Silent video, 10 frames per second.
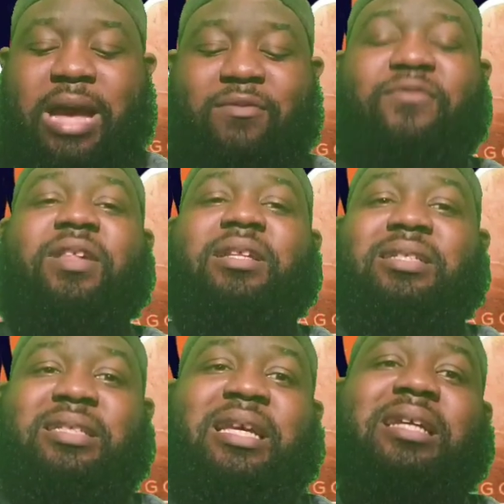I have a feeling
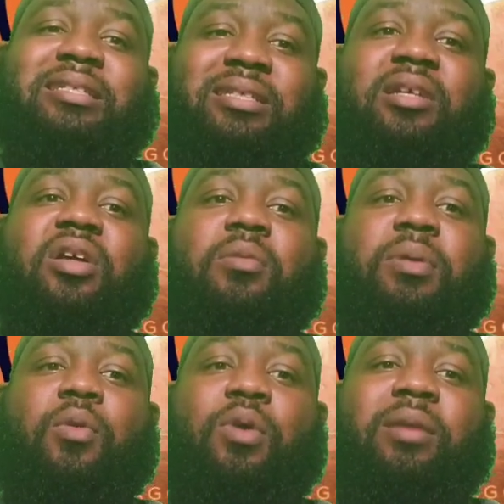the Saints are going to
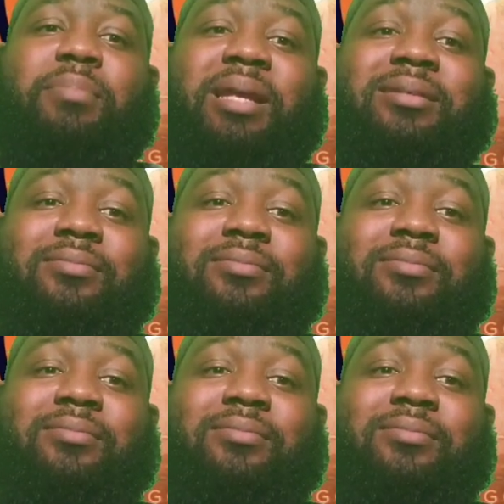be the one that beats